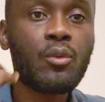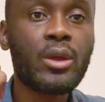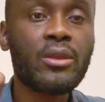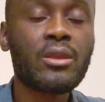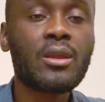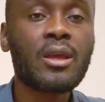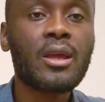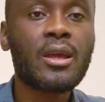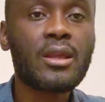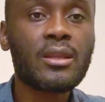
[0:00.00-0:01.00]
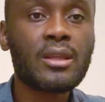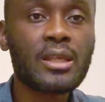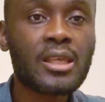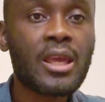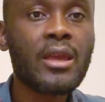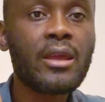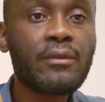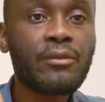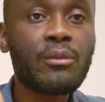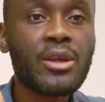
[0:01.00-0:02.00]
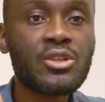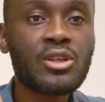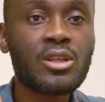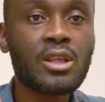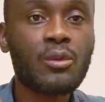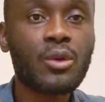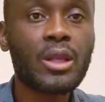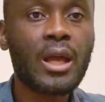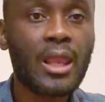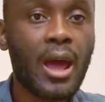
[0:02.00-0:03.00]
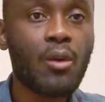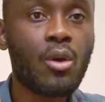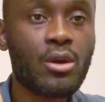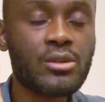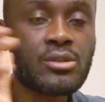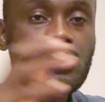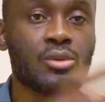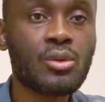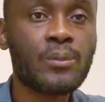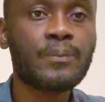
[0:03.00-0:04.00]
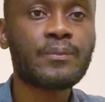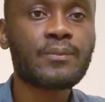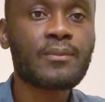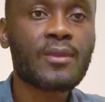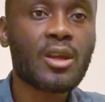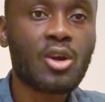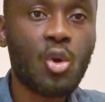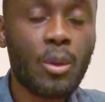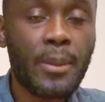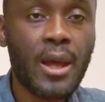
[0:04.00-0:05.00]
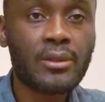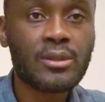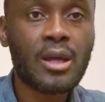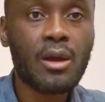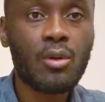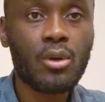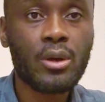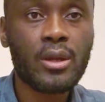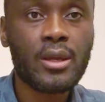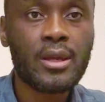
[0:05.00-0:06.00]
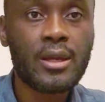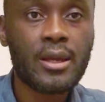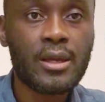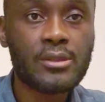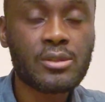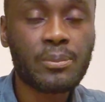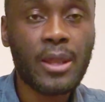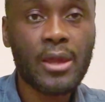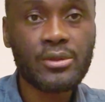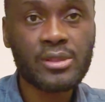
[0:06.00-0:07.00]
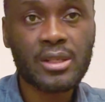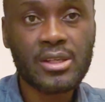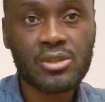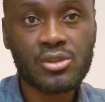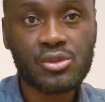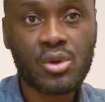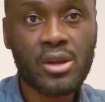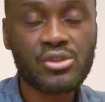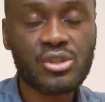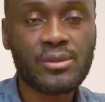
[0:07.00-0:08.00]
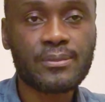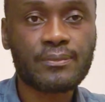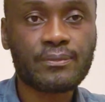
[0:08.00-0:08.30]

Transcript: with the key information that will allow us to go about our supplier selection strategy.